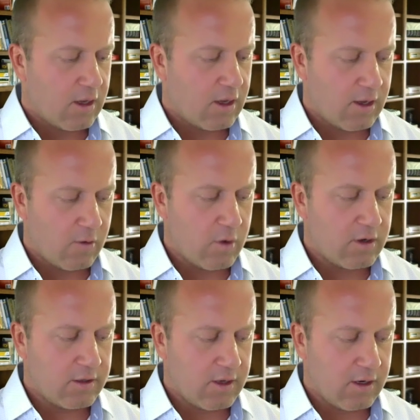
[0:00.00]

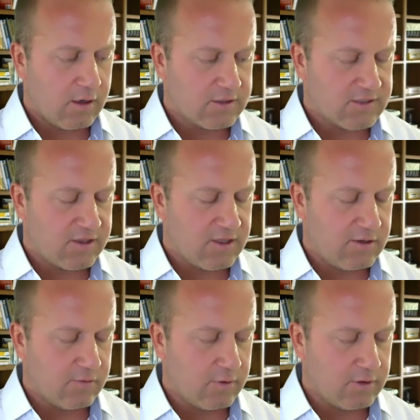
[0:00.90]
One of the areas I
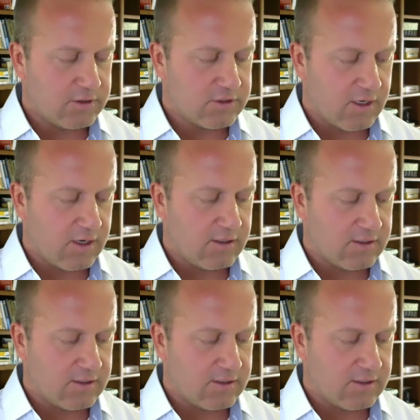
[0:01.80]
think you really shine